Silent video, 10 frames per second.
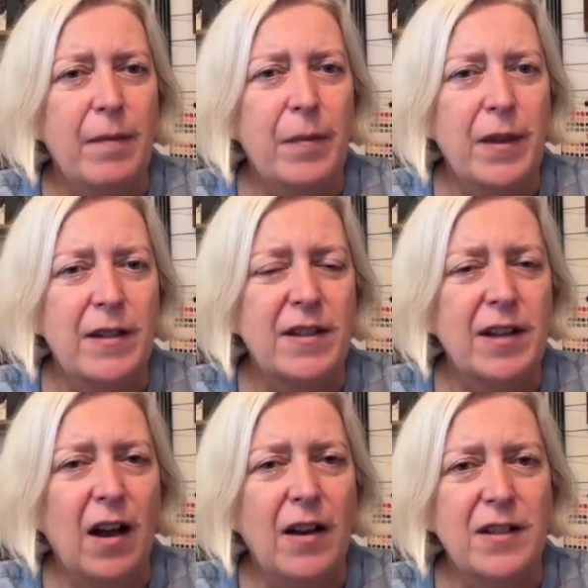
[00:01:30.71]
the
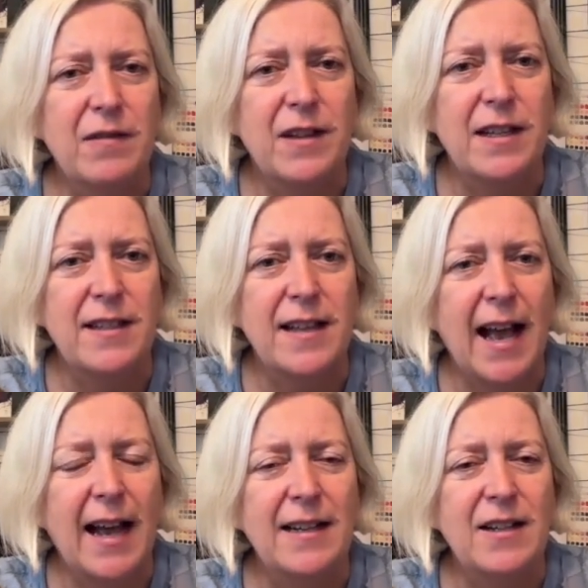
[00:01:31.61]
start of this
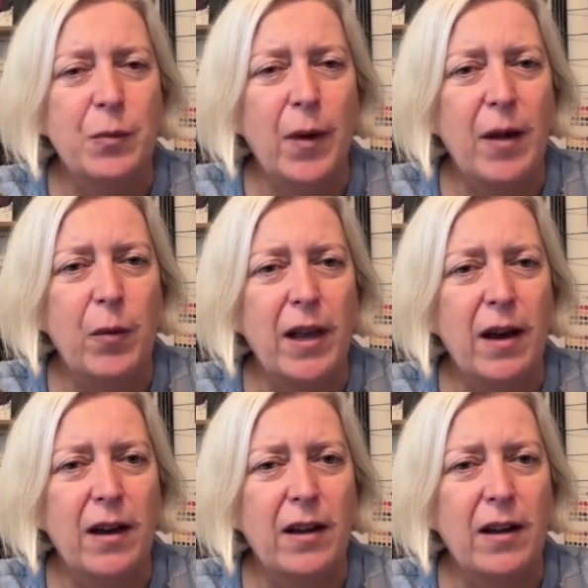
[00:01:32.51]
and where we are